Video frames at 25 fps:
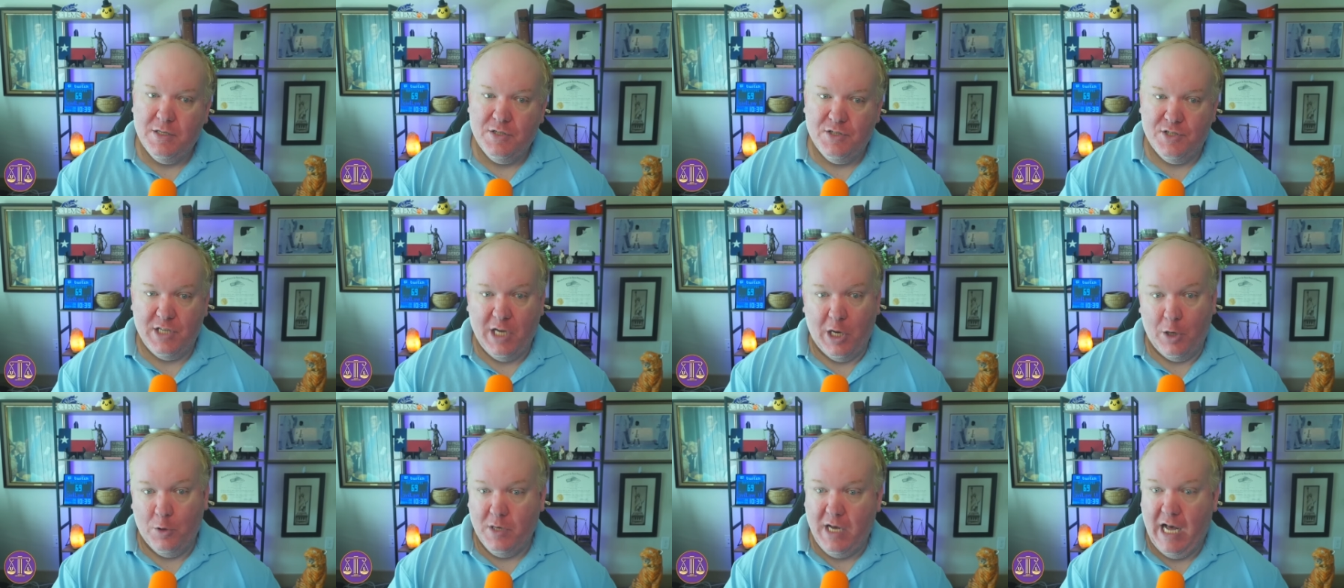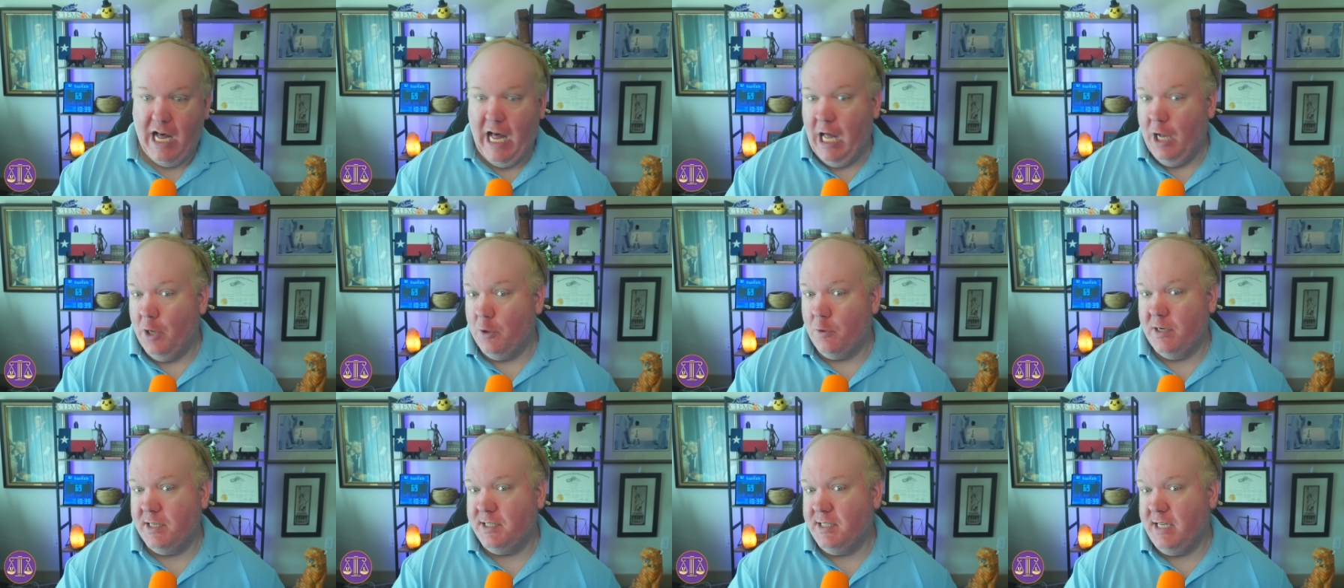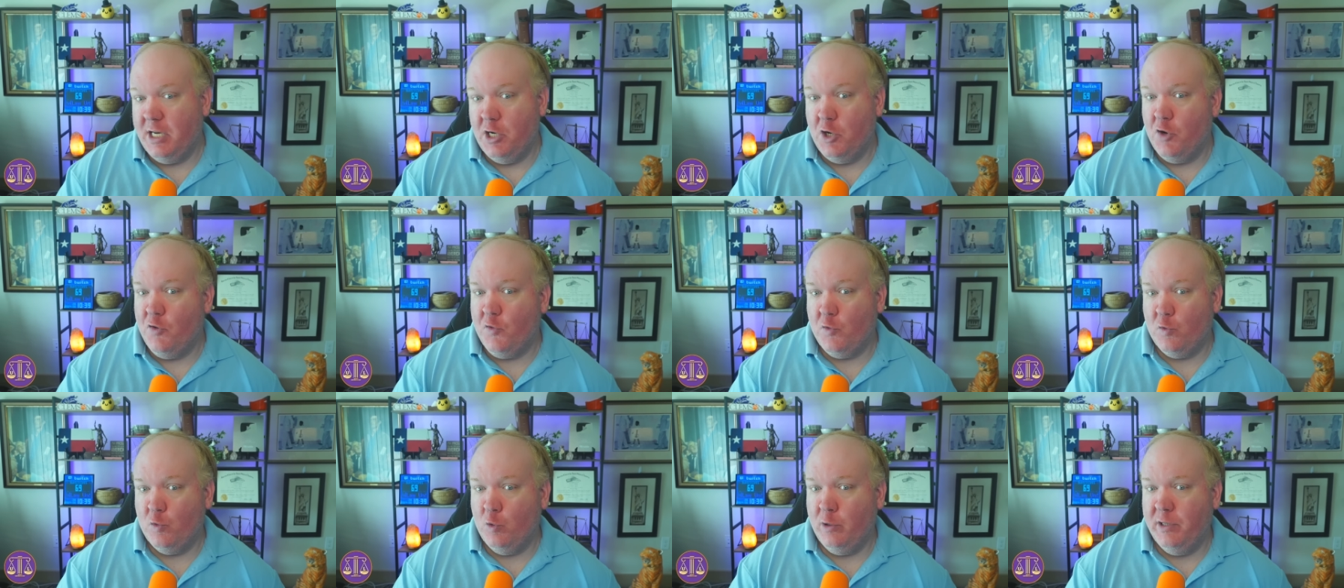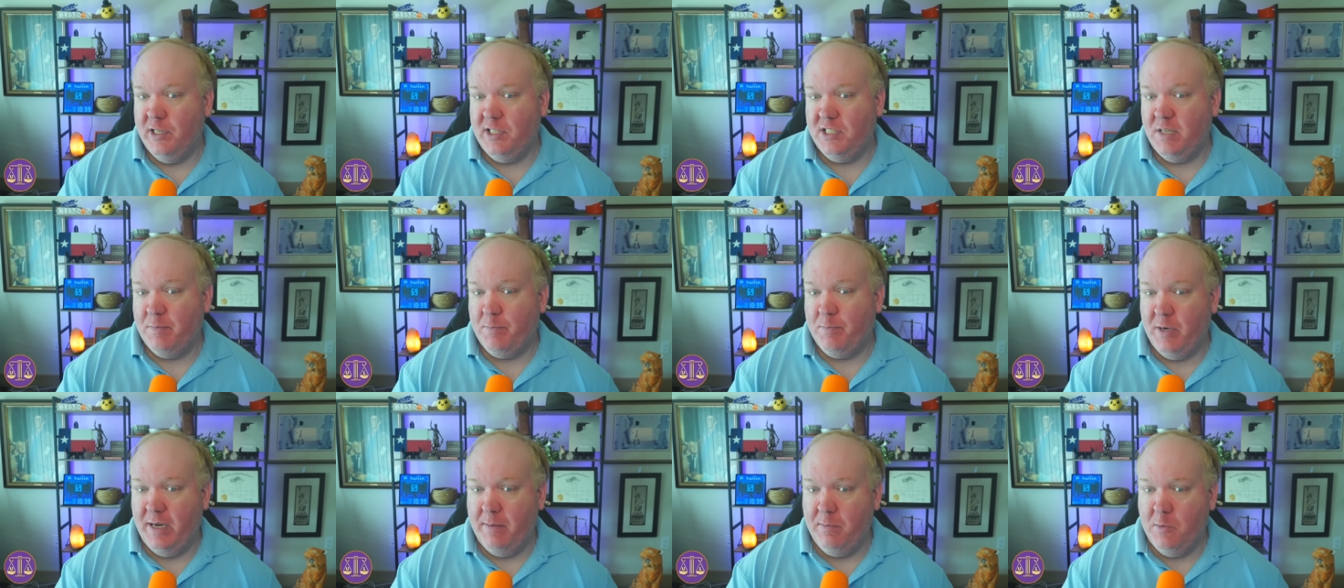so Congress can overrule the
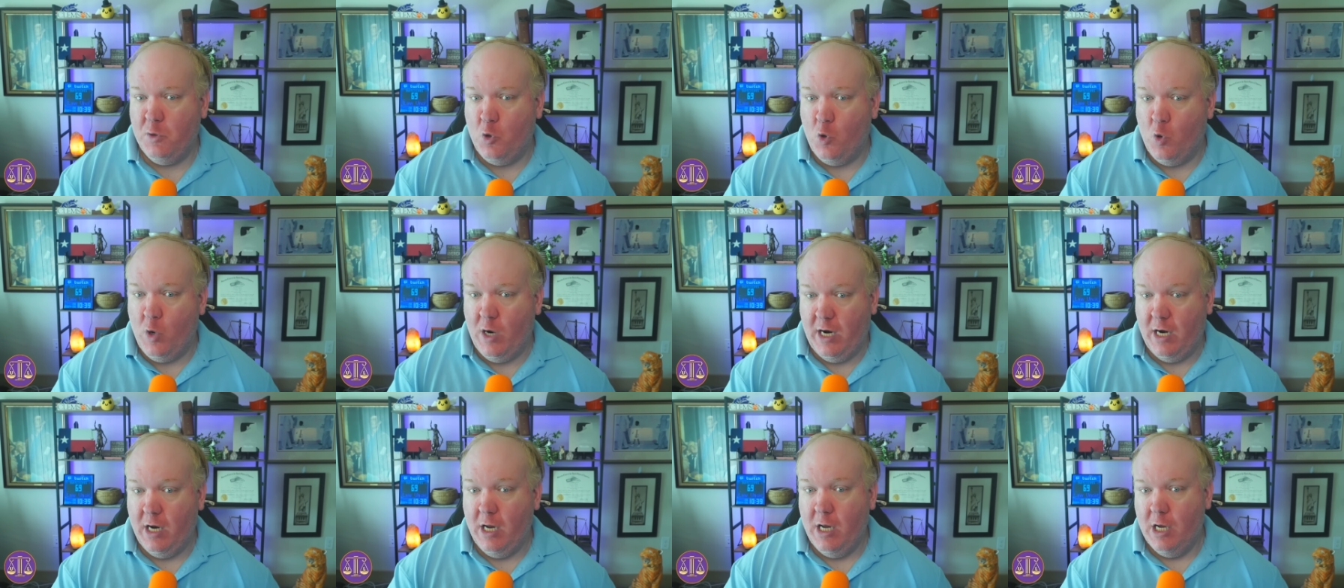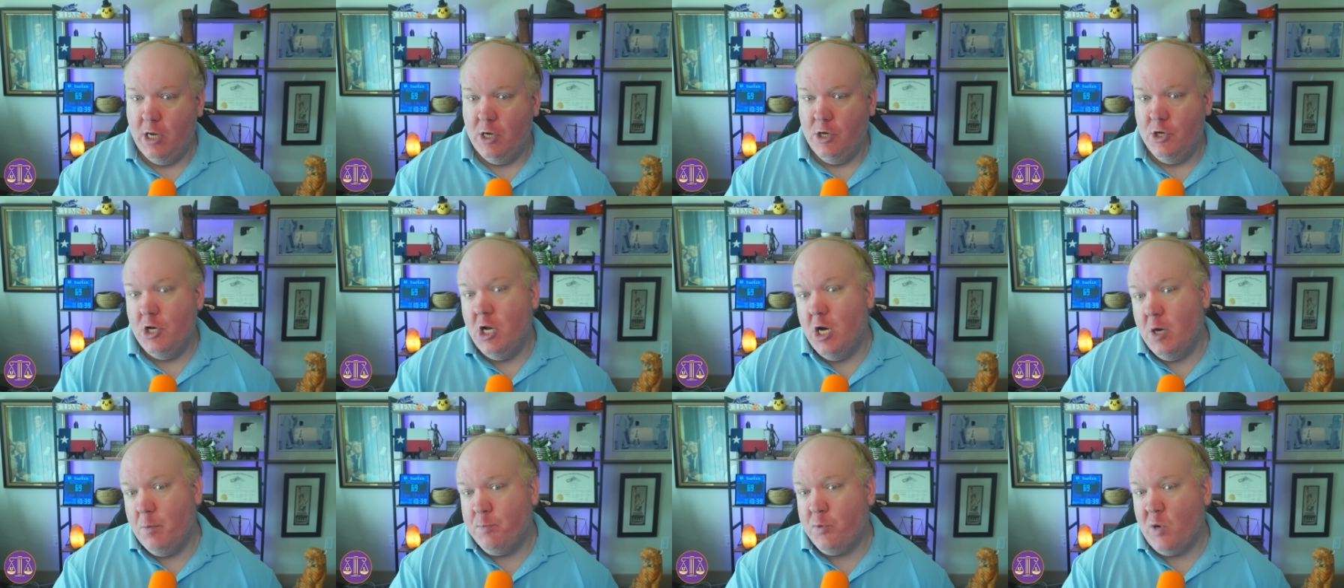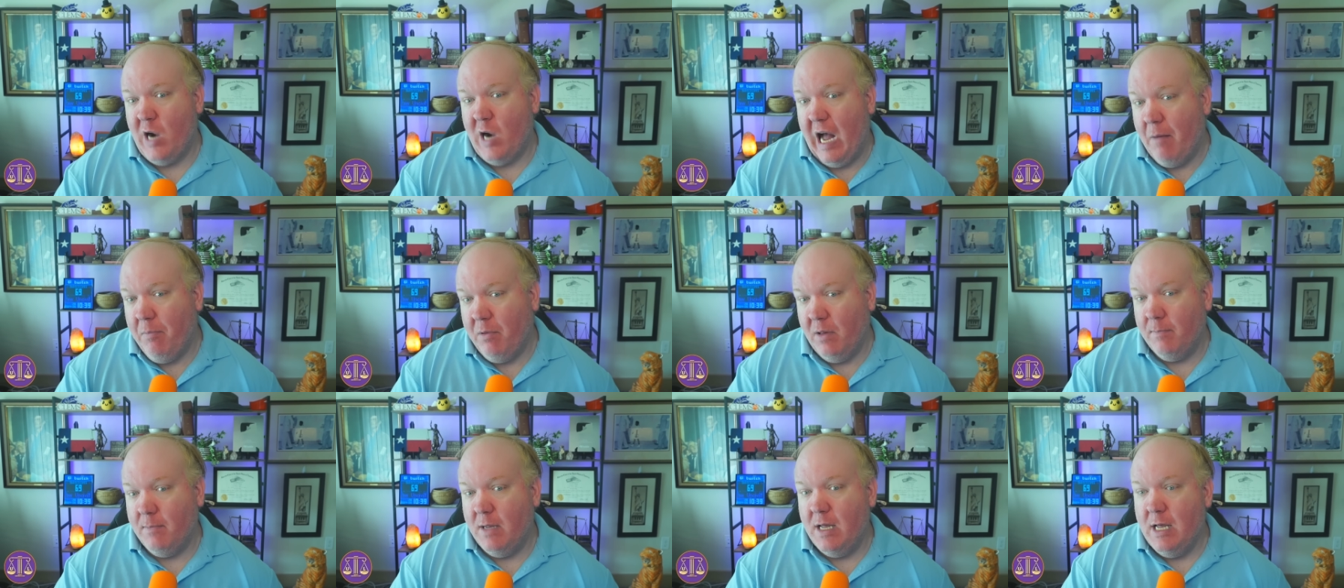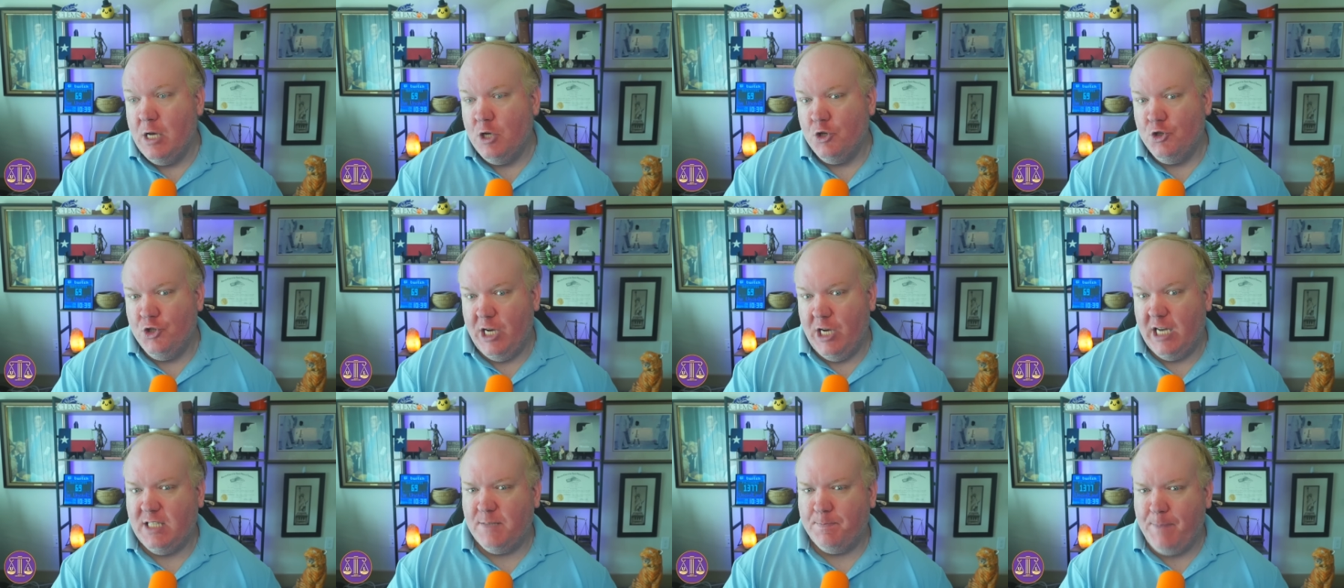Supreme Court. No problem.
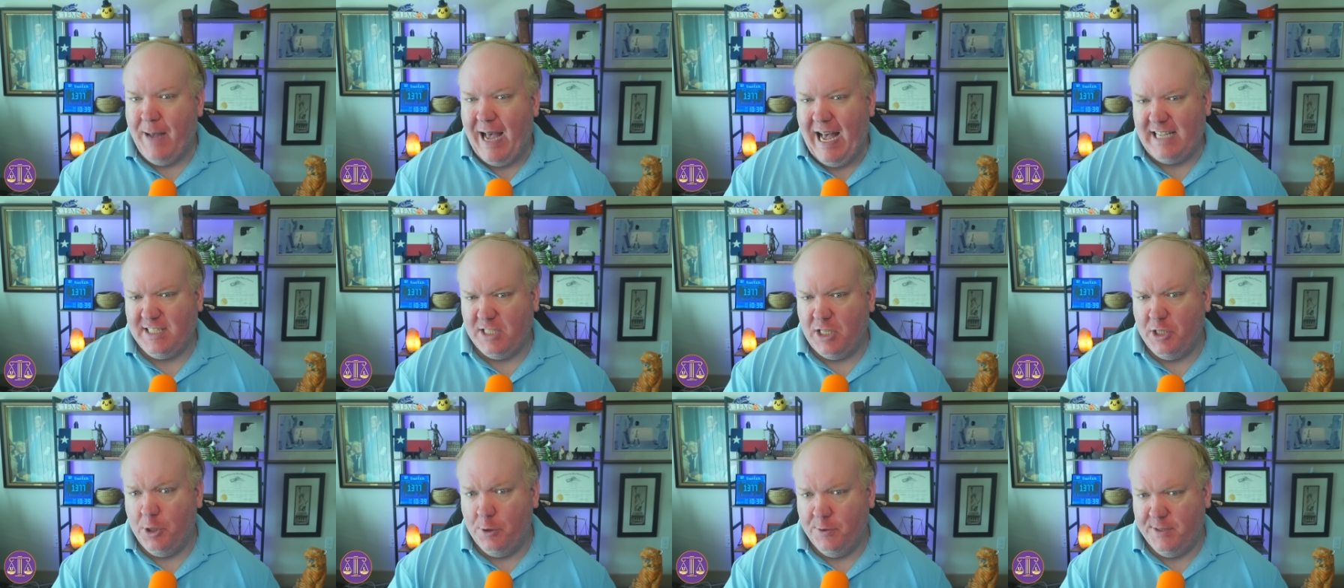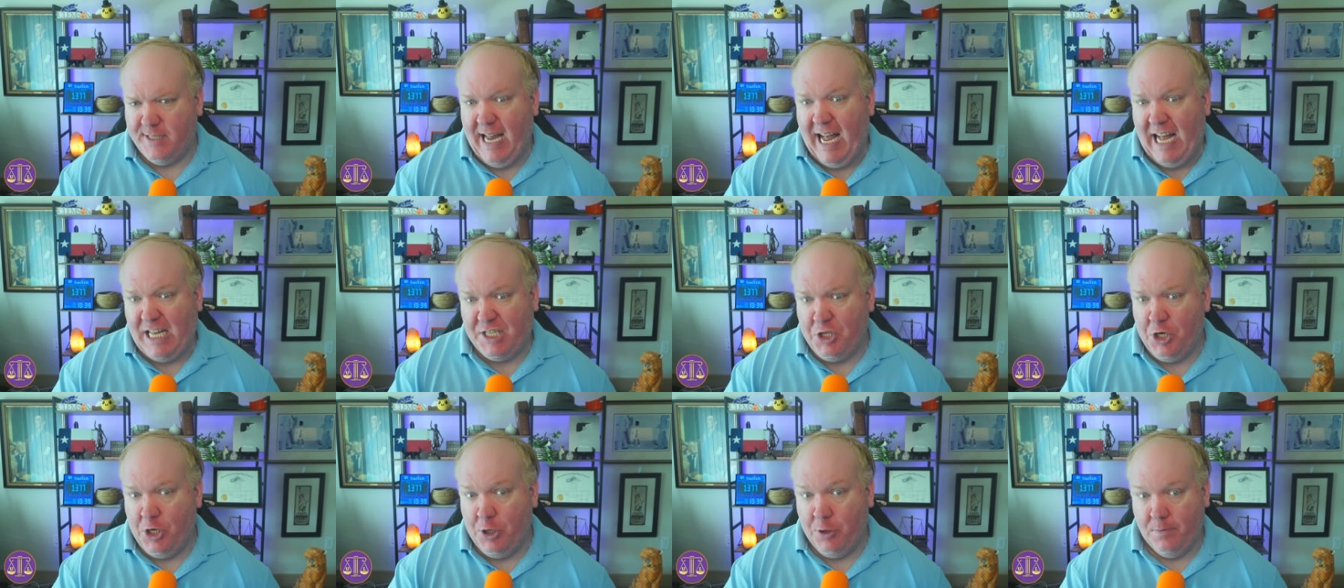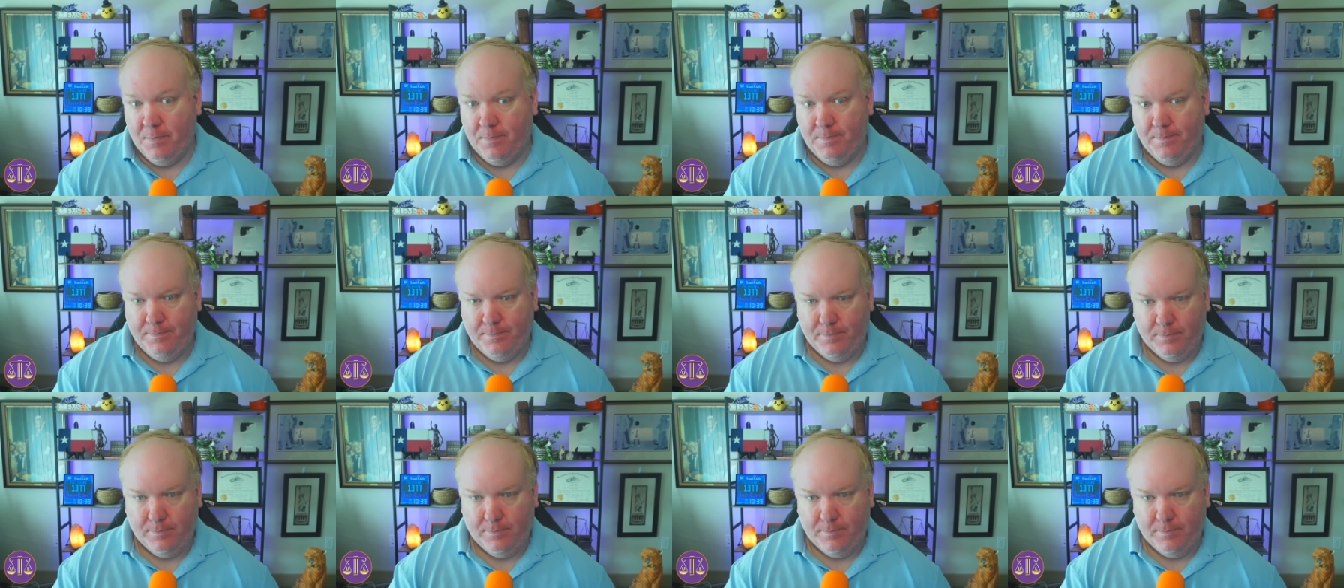Just pass a new statute.